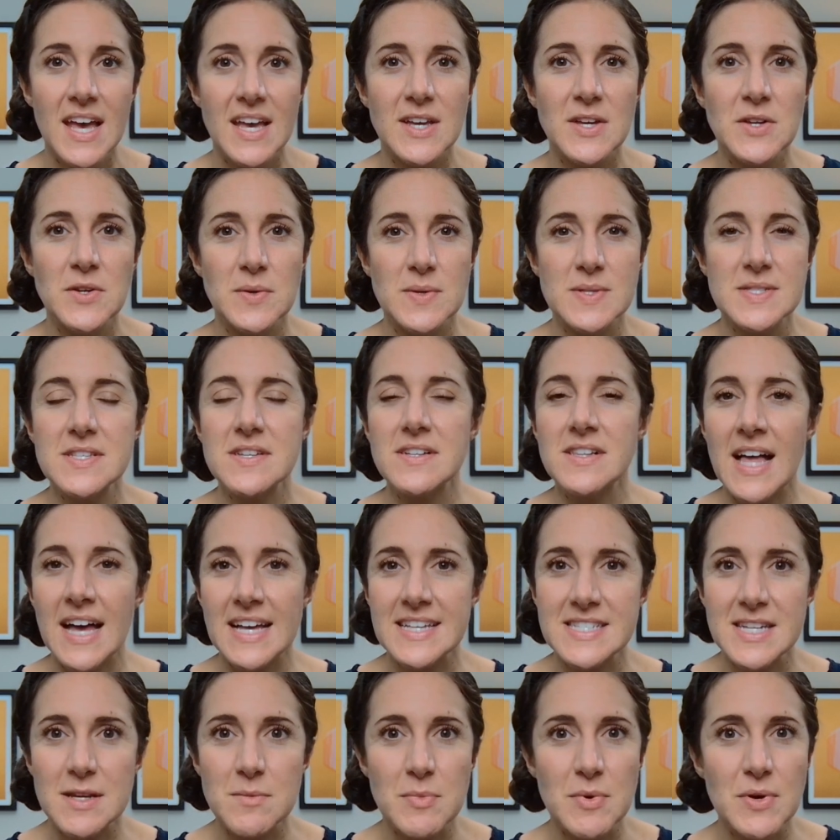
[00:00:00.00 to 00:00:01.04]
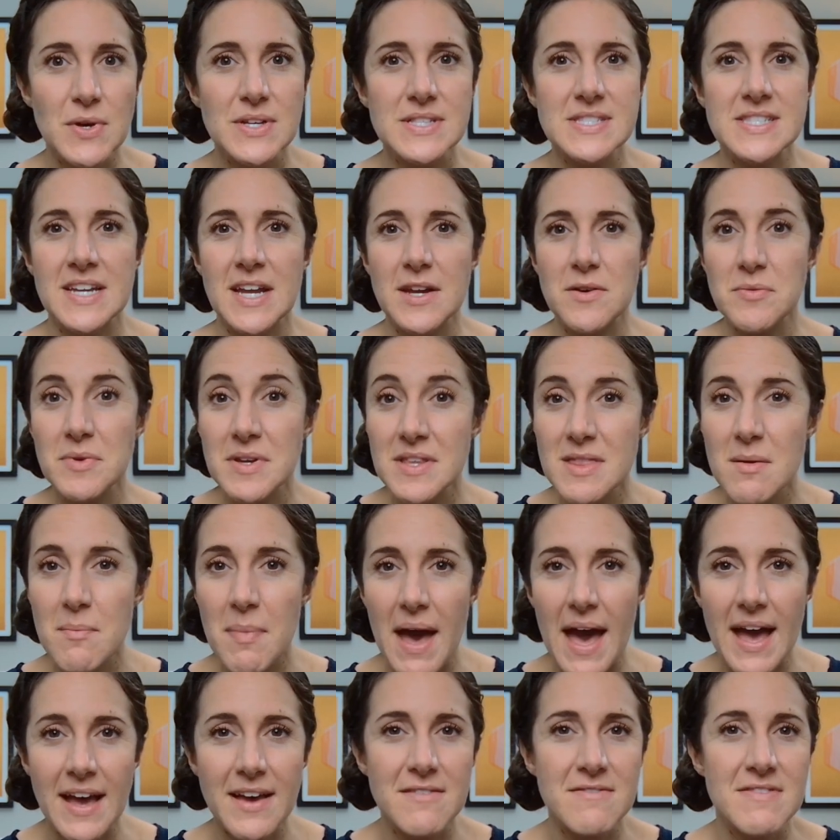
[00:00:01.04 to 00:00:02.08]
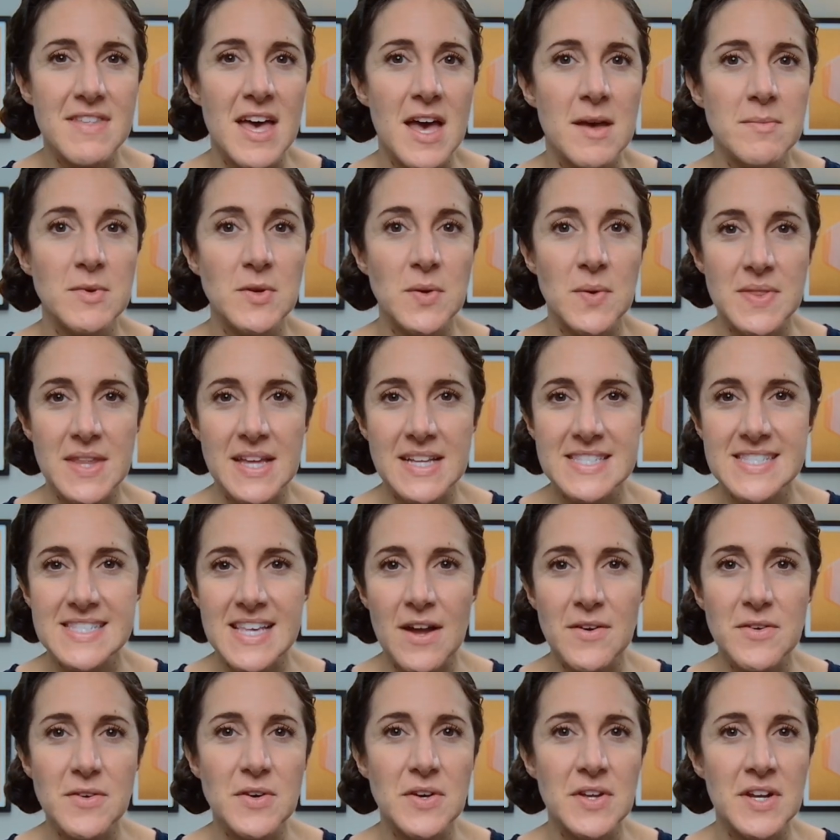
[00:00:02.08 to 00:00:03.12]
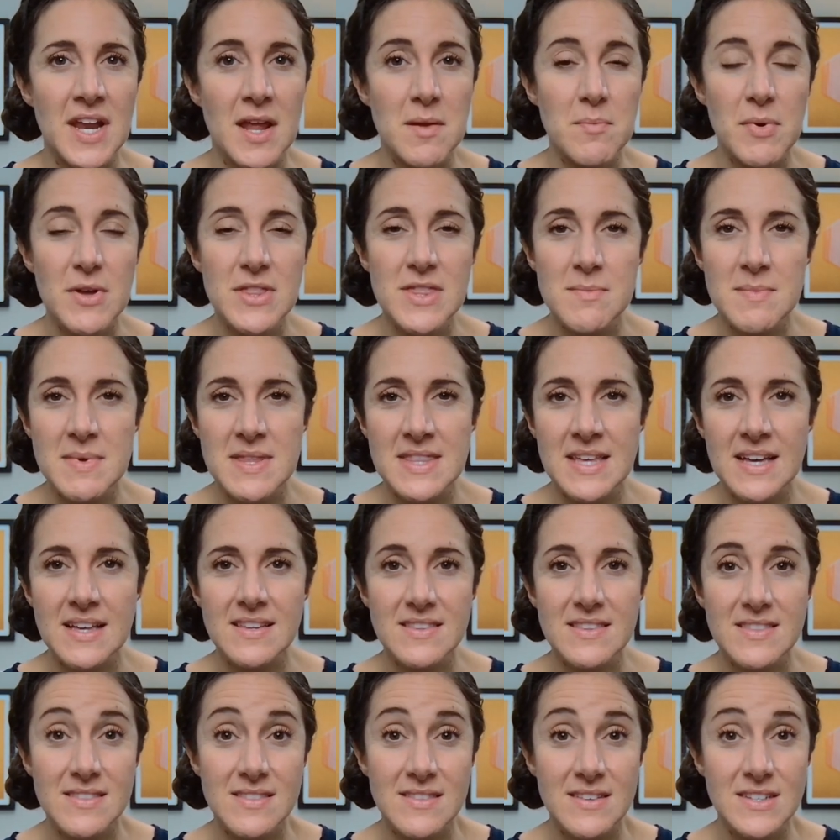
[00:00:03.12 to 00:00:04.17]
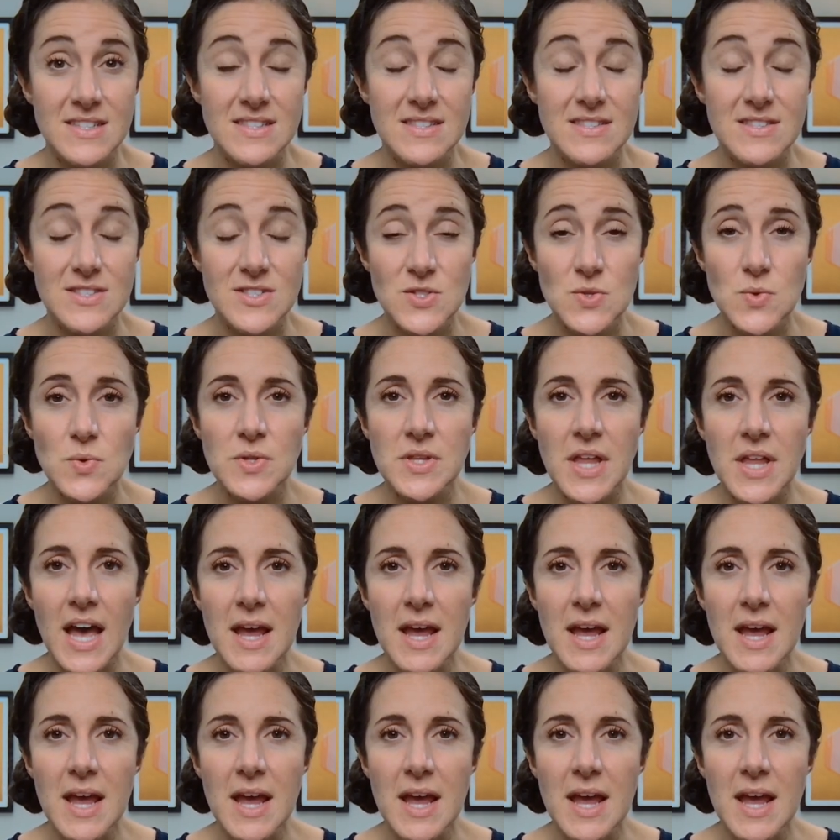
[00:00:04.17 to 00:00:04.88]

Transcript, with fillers: you know, scholastic books and I'd read the back of them, you know, and they'd sound good and I'd put them in the, the school